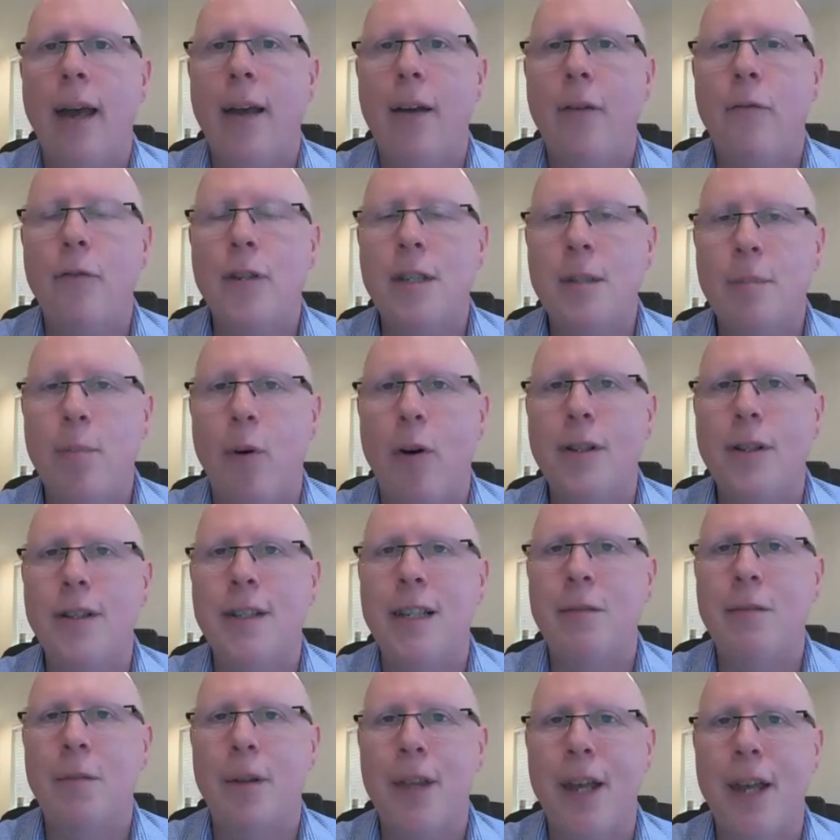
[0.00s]

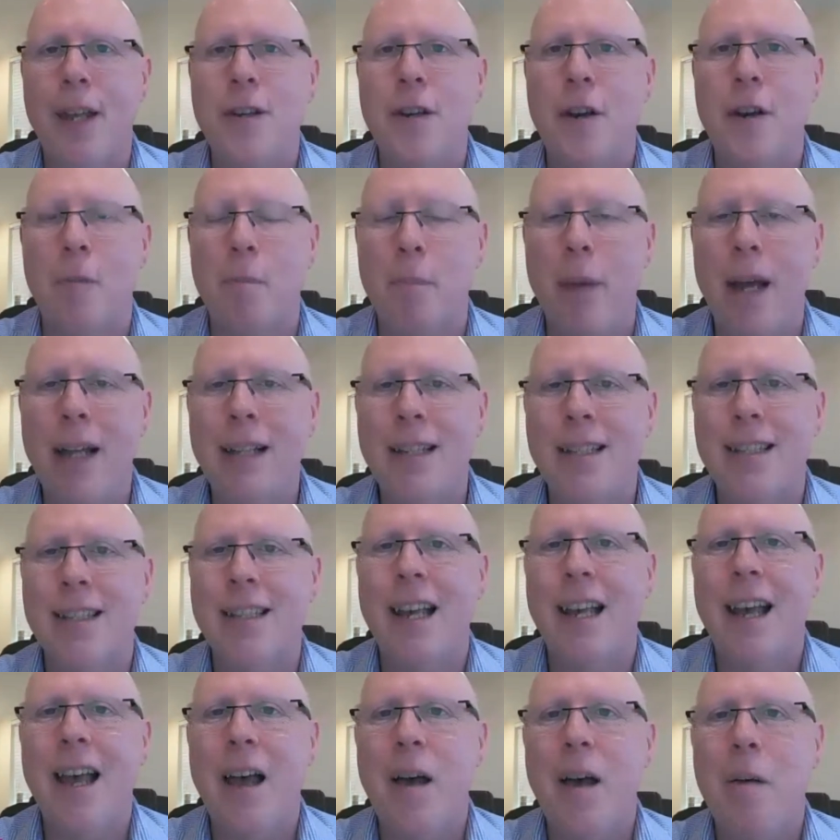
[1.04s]
responses within your bids,
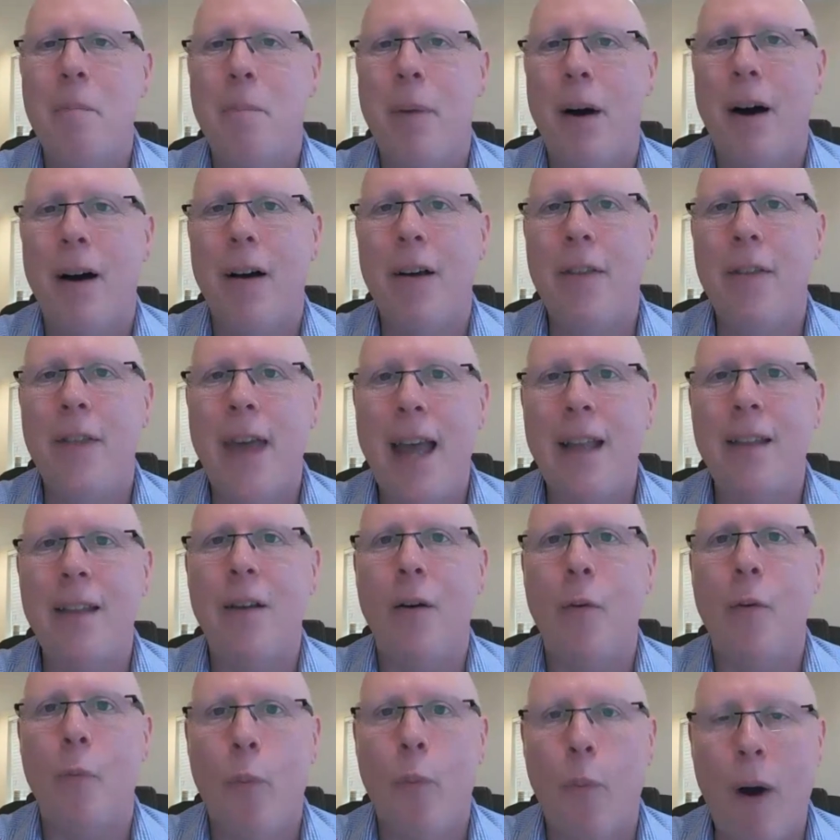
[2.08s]
but
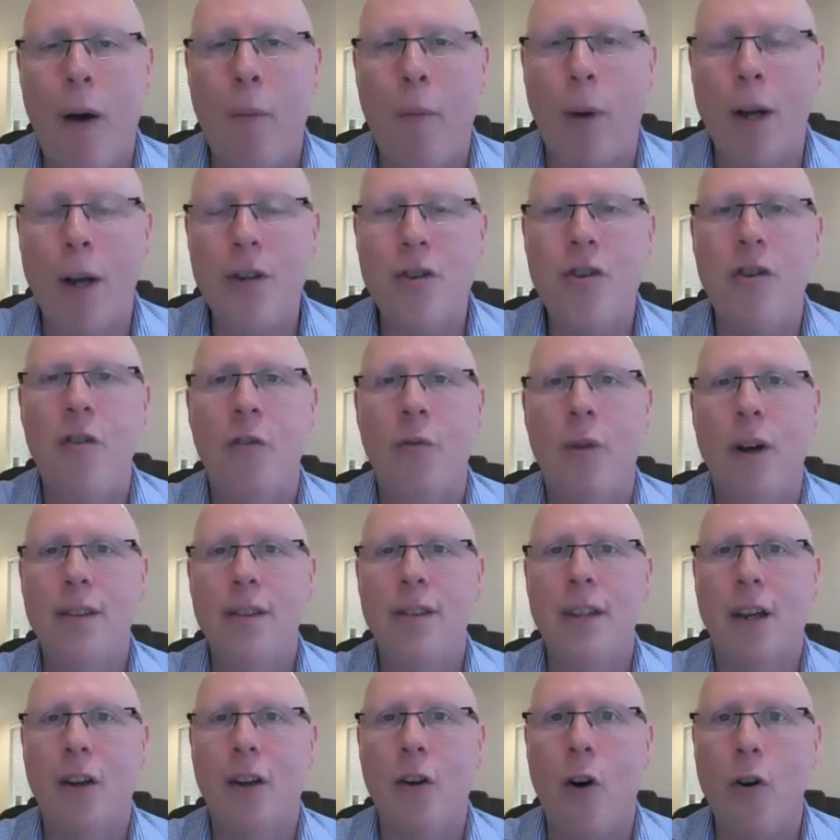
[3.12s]
then once you've won
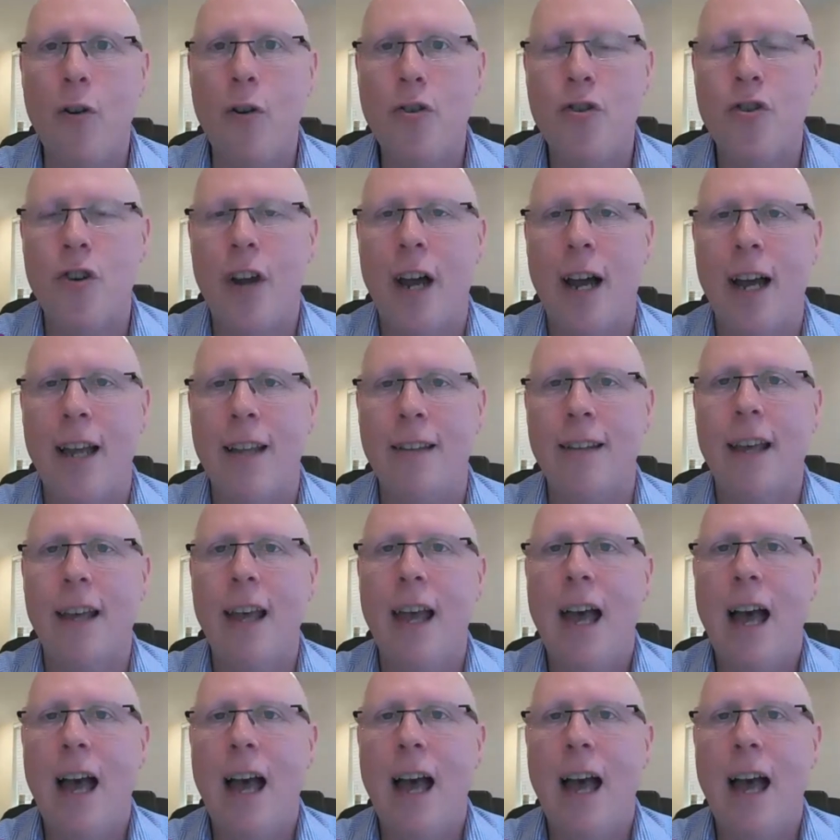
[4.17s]
the contract,